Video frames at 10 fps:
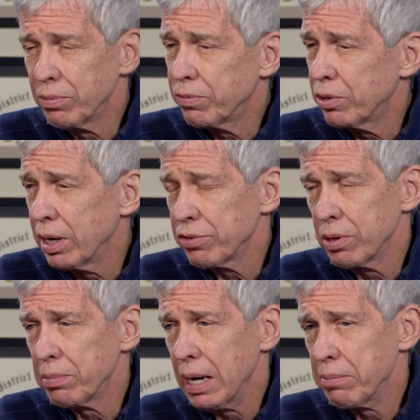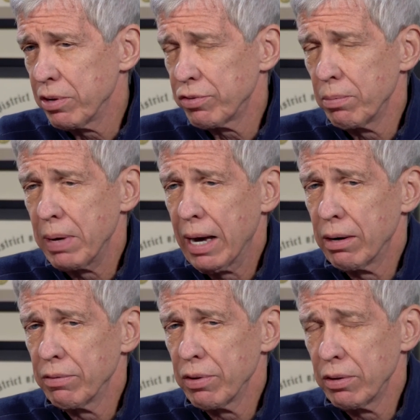for us, sometimes it's a
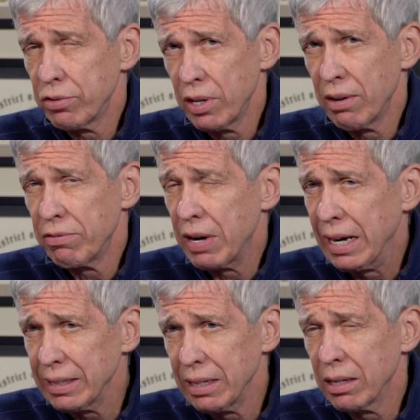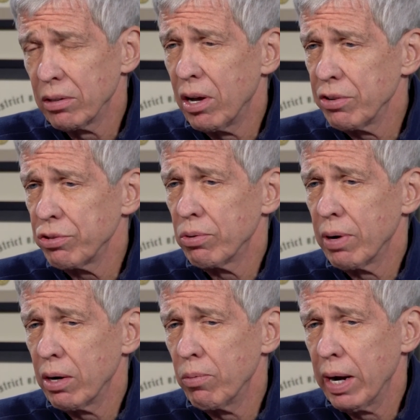matter of, instead of filing the lawsuit
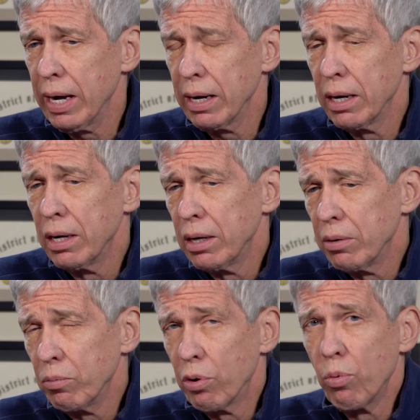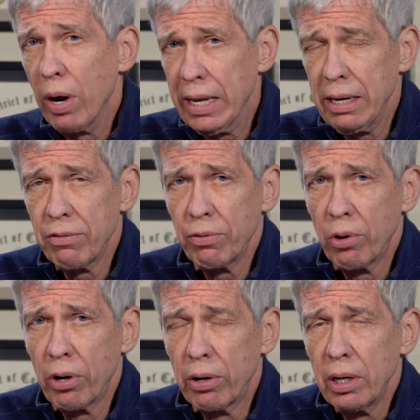right away, we're waiting
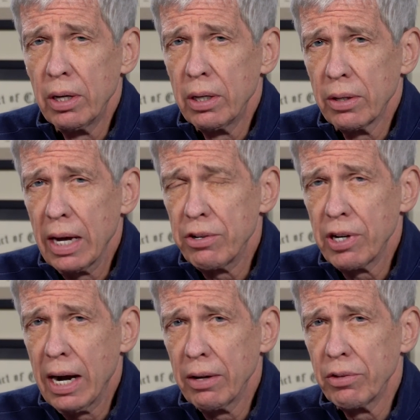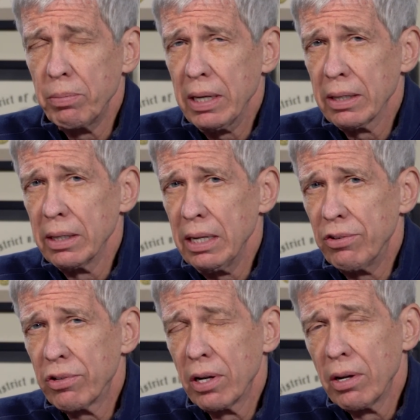for that child to be at
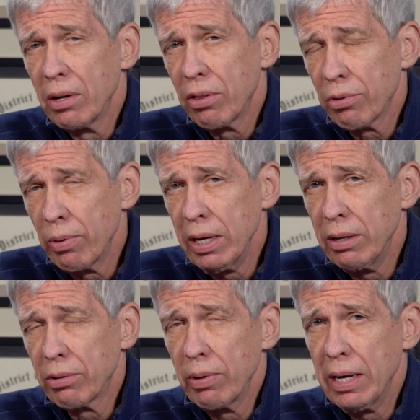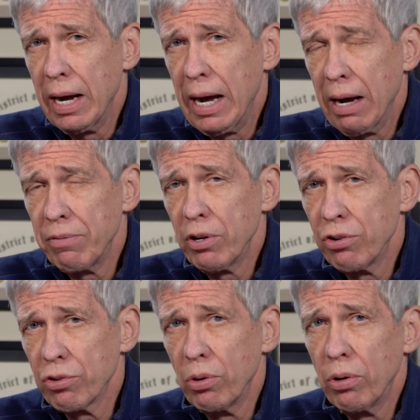least 3.5
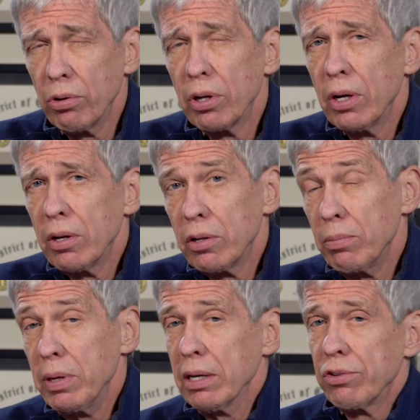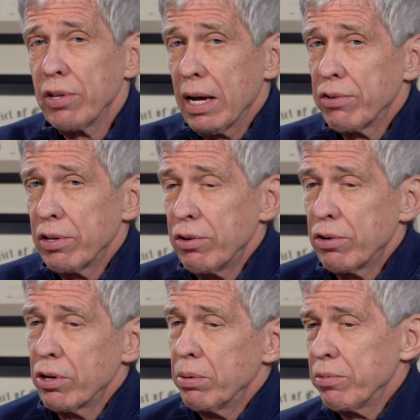years old to be assessed in
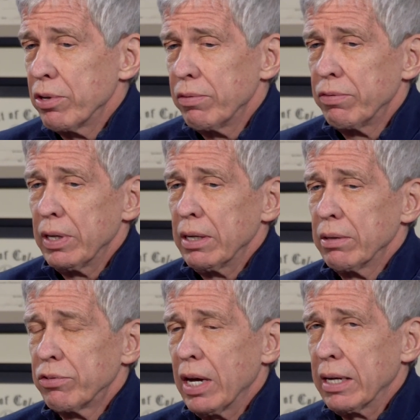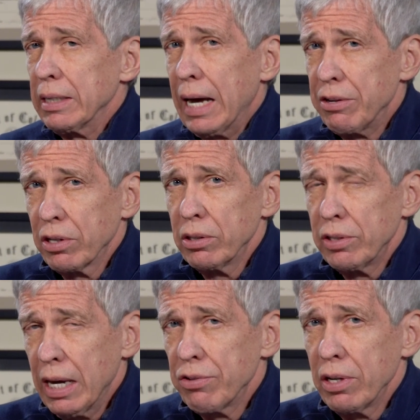terms of psychological
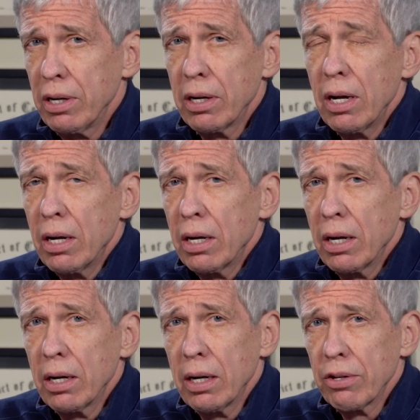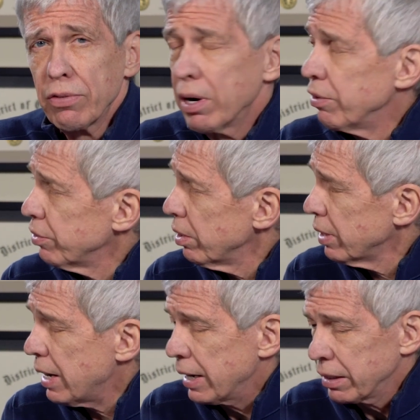testing as far as their
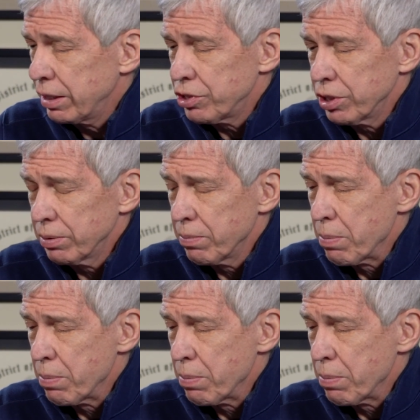cognition.